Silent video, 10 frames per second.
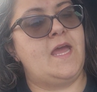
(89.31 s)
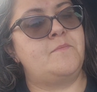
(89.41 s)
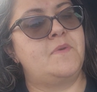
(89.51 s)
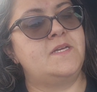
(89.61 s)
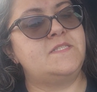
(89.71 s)

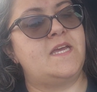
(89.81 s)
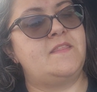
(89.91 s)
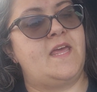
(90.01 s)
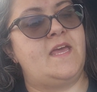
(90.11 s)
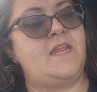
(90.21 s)
And must I
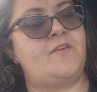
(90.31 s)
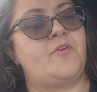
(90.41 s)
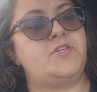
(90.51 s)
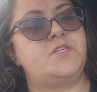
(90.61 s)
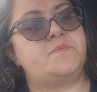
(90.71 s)
then, at
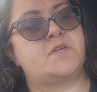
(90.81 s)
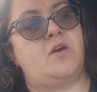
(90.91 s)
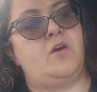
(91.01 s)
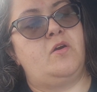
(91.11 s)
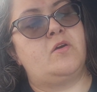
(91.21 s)
friendship's
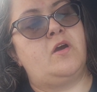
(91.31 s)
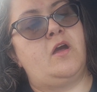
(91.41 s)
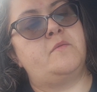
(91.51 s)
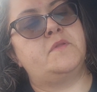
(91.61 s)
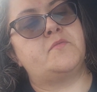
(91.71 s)
call,
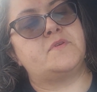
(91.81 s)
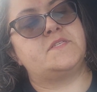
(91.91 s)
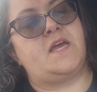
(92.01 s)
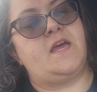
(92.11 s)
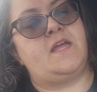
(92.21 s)
calmly
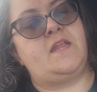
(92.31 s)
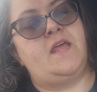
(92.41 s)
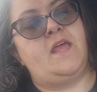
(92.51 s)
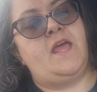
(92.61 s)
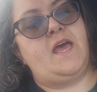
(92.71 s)
resign
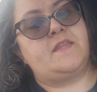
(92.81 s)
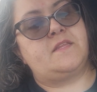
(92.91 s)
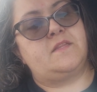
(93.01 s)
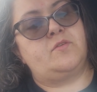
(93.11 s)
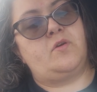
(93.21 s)
at
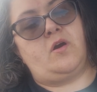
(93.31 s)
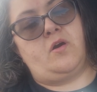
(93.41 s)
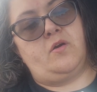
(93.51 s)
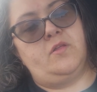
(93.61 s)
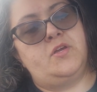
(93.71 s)
the little
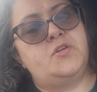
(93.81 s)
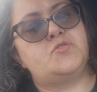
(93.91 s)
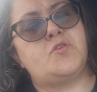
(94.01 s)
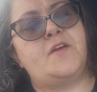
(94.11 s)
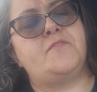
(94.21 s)
all,
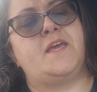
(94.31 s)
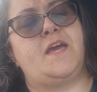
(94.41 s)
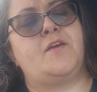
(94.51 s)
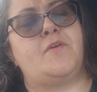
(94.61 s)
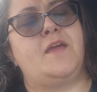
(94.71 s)

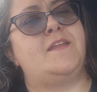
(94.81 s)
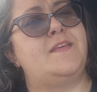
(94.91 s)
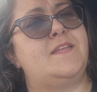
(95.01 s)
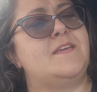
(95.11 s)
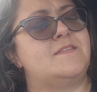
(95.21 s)
trifling, I grant,
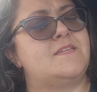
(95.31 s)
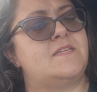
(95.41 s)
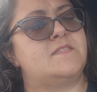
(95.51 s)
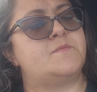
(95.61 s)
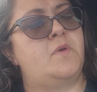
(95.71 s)
it is,
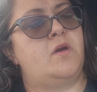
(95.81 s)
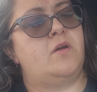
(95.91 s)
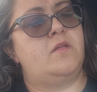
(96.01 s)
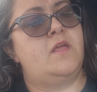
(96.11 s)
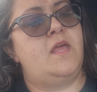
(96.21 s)
and
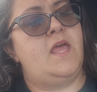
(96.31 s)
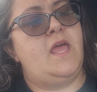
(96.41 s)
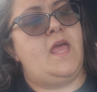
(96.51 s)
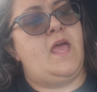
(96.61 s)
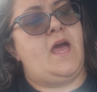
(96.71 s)
small,
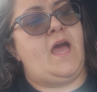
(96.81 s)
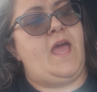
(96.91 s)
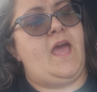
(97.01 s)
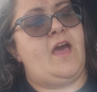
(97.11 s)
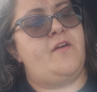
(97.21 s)
I
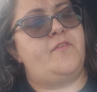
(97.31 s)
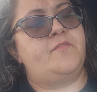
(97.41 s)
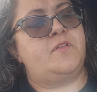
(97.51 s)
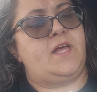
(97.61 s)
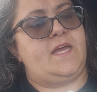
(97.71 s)
have
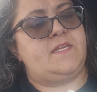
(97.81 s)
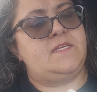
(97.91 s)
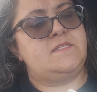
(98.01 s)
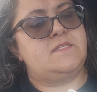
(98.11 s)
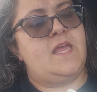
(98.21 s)
of
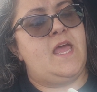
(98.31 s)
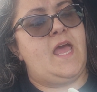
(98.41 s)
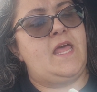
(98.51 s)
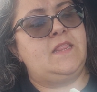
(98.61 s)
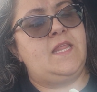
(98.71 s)
gladness,
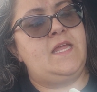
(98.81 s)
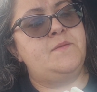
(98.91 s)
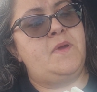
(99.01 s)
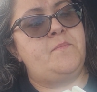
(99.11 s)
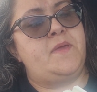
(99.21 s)
and
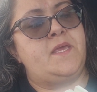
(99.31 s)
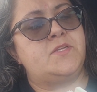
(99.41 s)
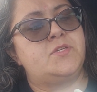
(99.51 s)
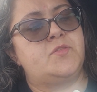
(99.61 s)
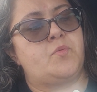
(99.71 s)
lend my
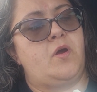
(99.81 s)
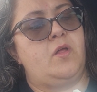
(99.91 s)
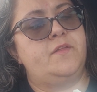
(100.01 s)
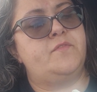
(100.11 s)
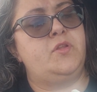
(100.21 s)
being to
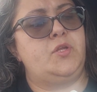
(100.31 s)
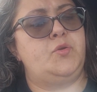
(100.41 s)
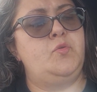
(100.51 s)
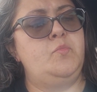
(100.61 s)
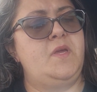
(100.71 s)
thrall of
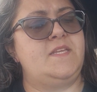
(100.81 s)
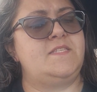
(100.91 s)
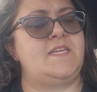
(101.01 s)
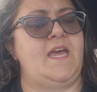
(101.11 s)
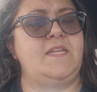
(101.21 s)
gloom
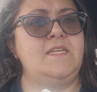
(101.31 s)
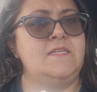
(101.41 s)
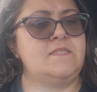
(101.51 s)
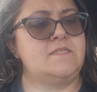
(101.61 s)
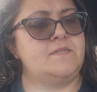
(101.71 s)
and
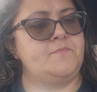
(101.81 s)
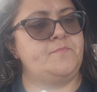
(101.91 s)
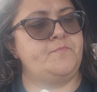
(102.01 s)
sadness?